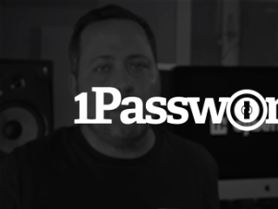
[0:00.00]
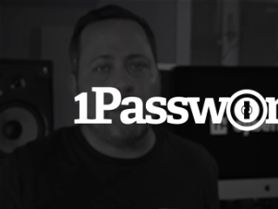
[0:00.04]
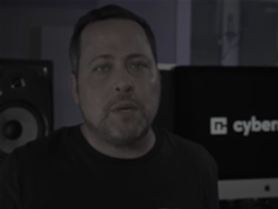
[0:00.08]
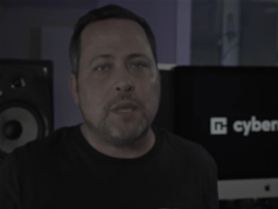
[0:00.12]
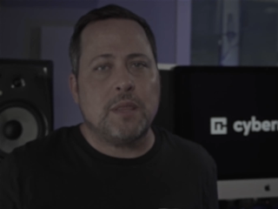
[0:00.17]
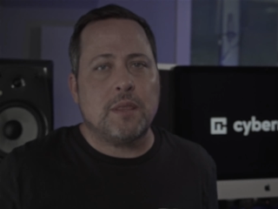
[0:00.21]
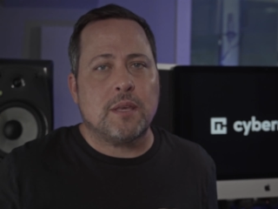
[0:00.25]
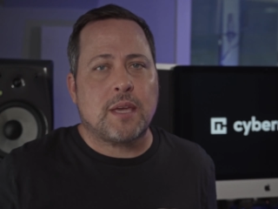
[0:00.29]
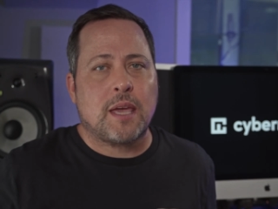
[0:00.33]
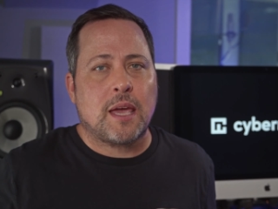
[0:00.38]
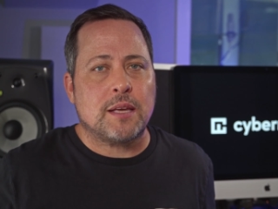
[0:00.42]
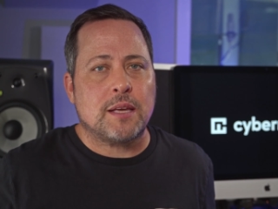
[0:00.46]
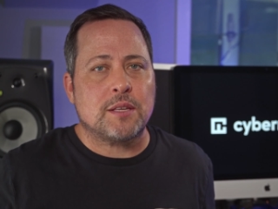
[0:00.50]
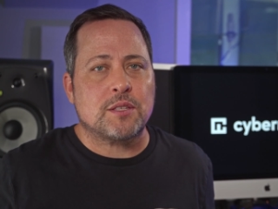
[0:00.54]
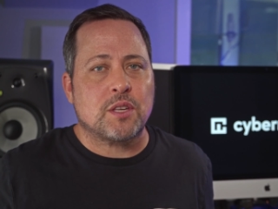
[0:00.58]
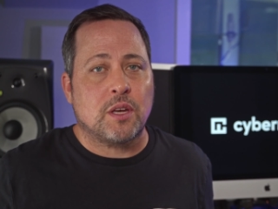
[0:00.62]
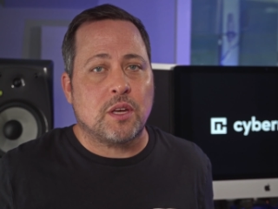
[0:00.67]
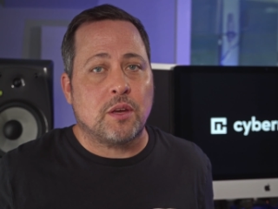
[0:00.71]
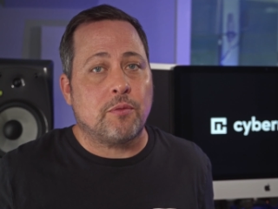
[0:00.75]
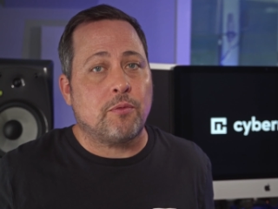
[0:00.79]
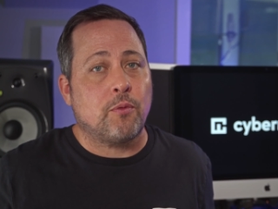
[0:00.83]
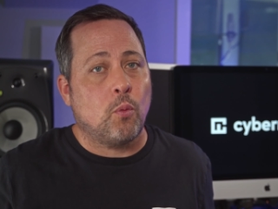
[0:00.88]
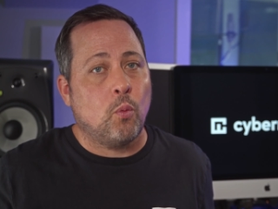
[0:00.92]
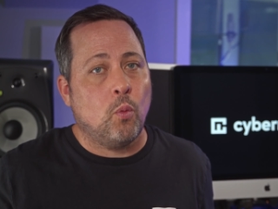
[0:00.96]
be the case
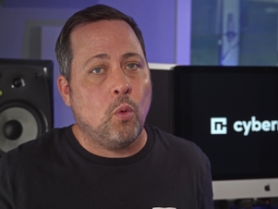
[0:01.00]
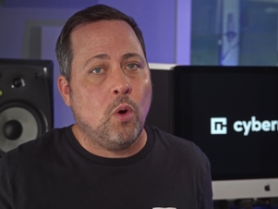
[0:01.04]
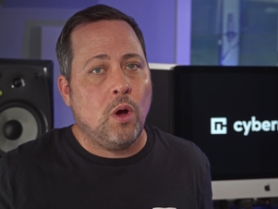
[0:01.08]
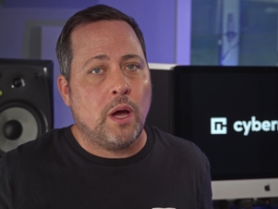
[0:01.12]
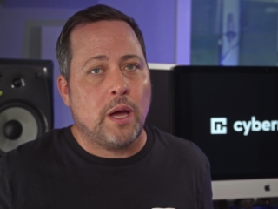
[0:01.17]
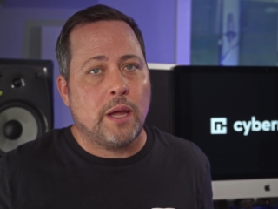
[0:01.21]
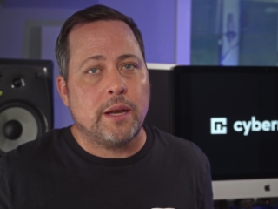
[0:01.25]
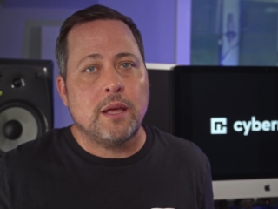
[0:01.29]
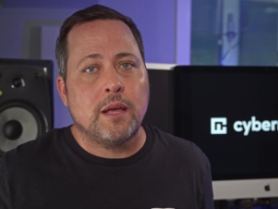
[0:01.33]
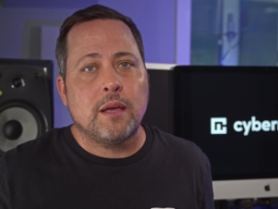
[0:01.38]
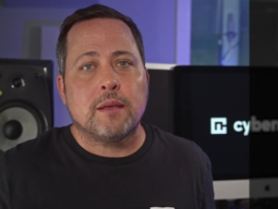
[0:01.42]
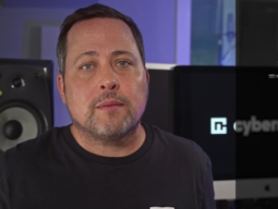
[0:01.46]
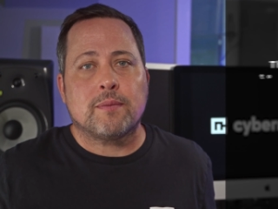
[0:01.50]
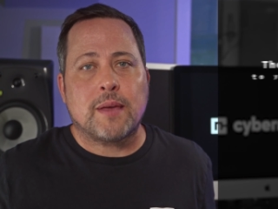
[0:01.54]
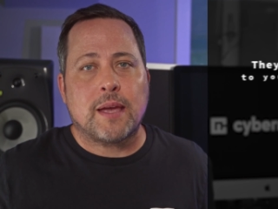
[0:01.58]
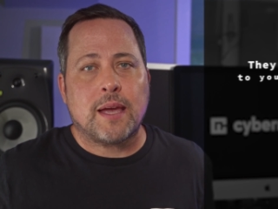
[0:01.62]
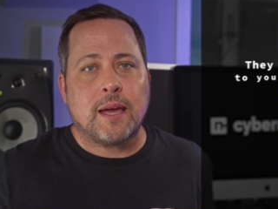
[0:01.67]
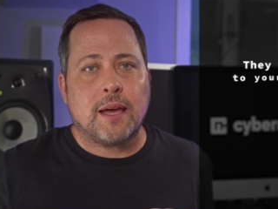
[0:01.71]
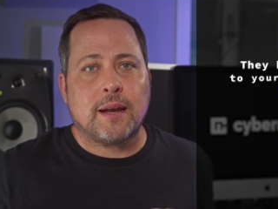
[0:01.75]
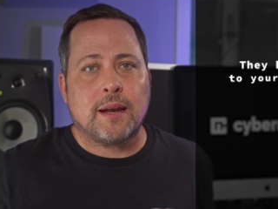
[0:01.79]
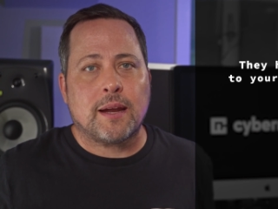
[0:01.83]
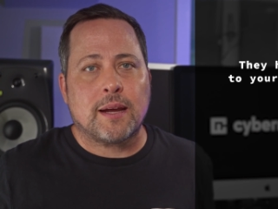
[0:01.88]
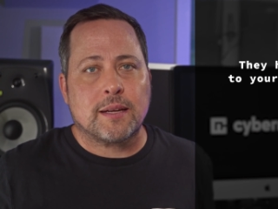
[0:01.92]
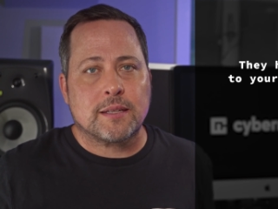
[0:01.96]
if, one, they
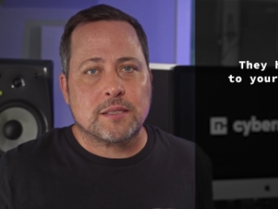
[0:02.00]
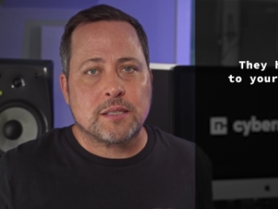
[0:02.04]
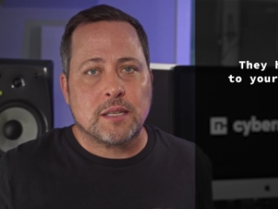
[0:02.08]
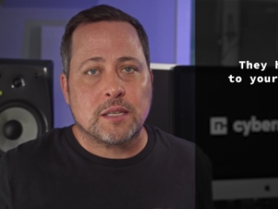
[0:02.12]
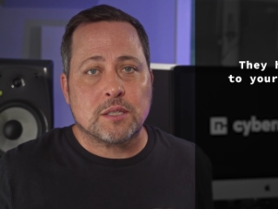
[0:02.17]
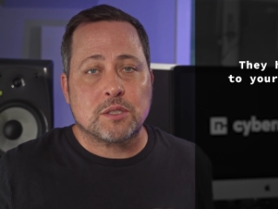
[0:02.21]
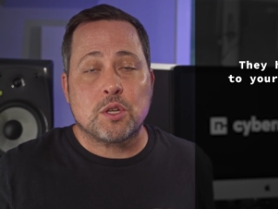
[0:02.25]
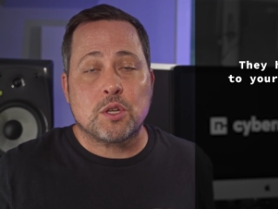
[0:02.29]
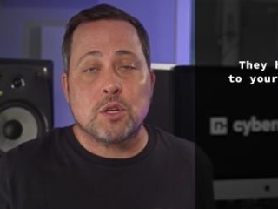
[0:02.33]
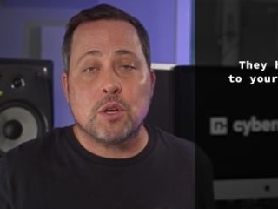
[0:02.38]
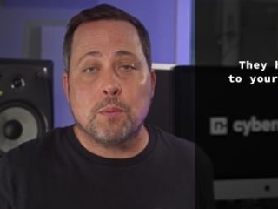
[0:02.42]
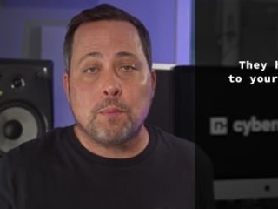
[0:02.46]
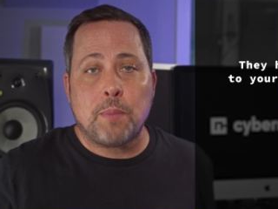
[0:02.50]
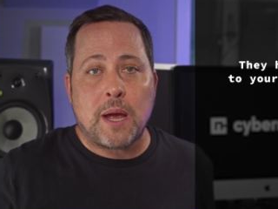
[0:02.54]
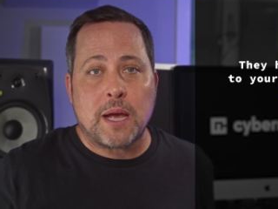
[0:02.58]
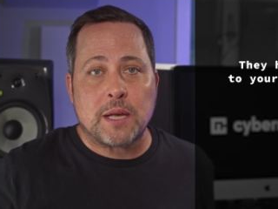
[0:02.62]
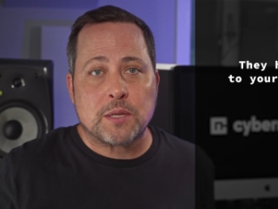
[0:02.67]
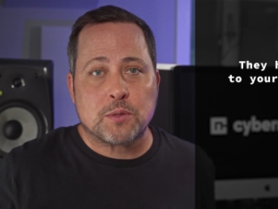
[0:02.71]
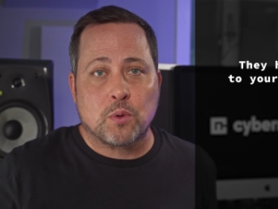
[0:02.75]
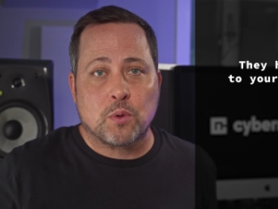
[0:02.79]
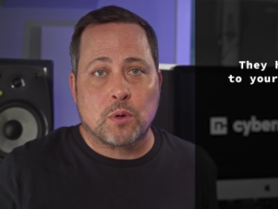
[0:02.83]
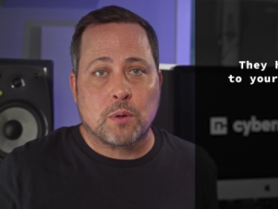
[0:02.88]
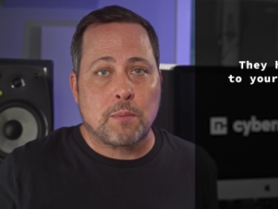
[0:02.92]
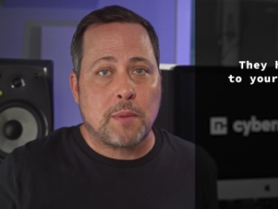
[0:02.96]
had access to your
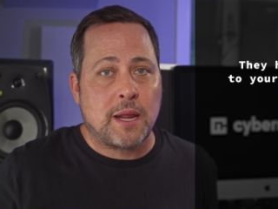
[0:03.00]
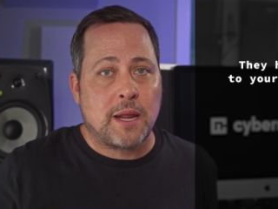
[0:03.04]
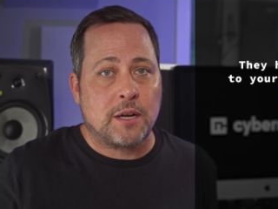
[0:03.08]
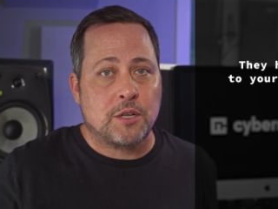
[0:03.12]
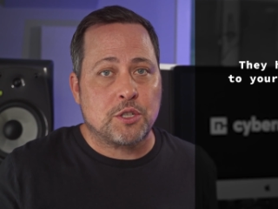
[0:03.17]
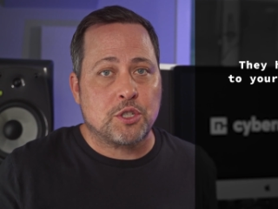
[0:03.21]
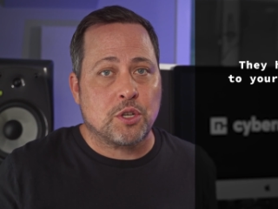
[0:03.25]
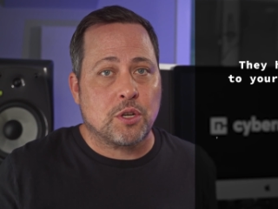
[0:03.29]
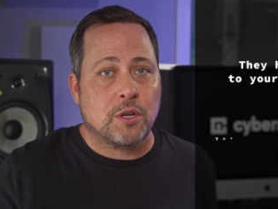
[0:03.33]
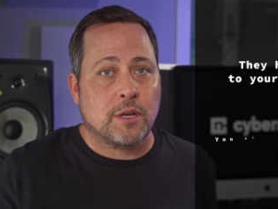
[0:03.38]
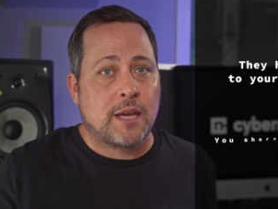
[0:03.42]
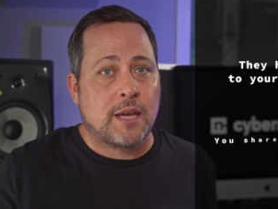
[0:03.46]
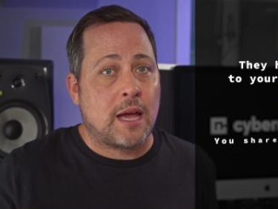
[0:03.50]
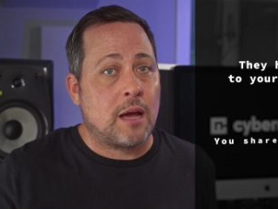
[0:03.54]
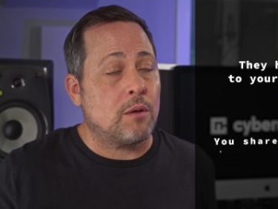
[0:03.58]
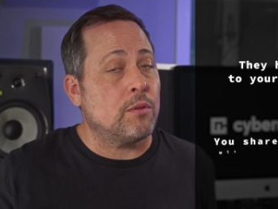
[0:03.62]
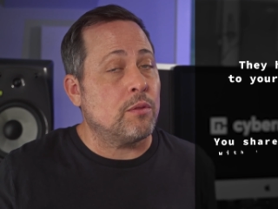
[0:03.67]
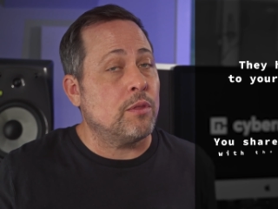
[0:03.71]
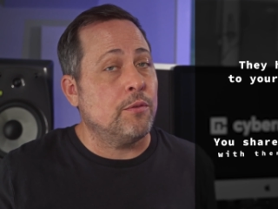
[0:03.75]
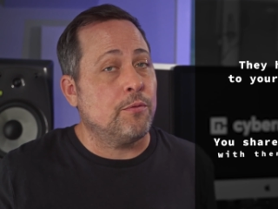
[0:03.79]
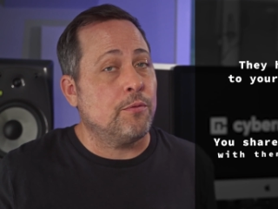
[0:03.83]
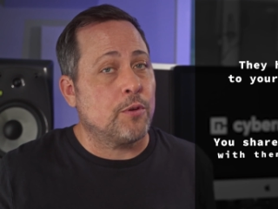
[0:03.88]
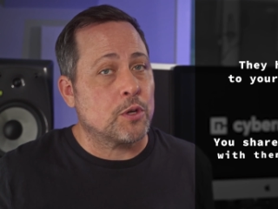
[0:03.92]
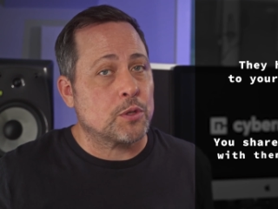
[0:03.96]
password manager account in
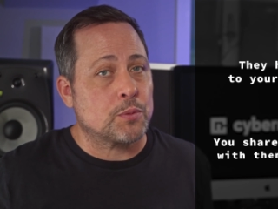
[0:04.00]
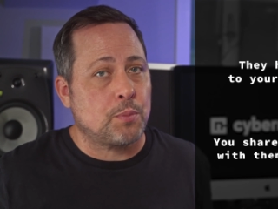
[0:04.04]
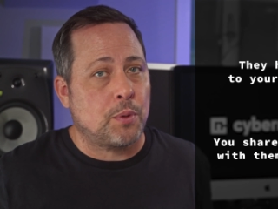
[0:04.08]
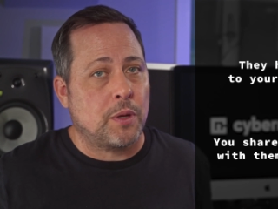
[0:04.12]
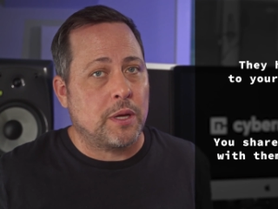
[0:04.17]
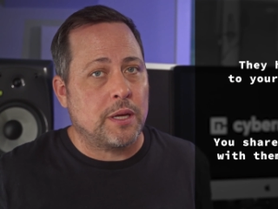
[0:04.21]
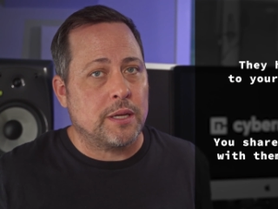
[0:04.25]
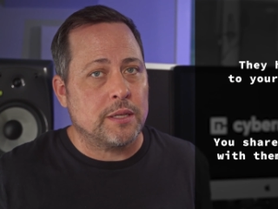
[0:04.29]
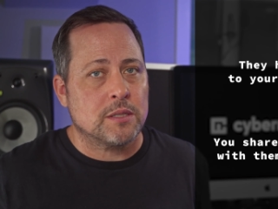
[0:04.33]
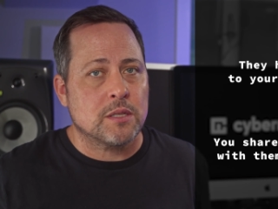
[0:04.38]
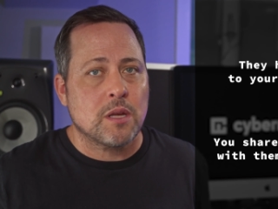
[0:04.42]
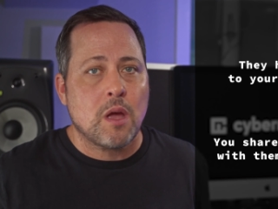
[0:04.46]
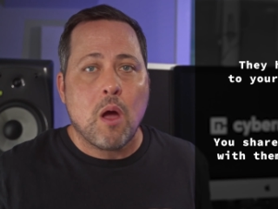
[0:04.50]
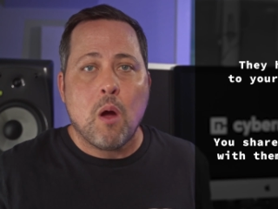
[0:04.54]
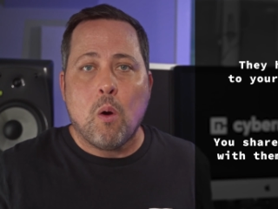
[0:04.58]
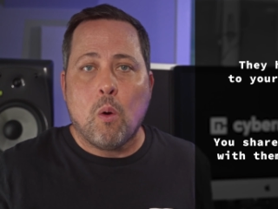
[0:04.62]
the first place,